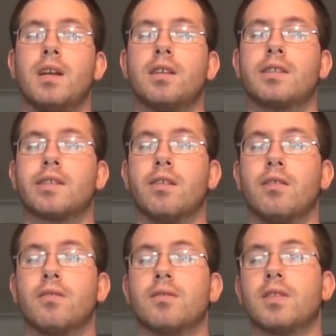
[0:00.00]

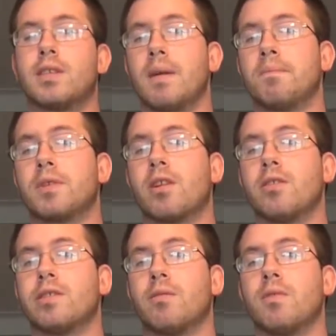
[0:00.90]
So the
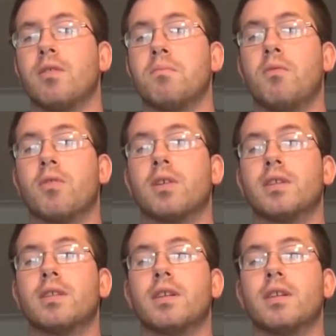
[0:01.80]
temperatures are real important.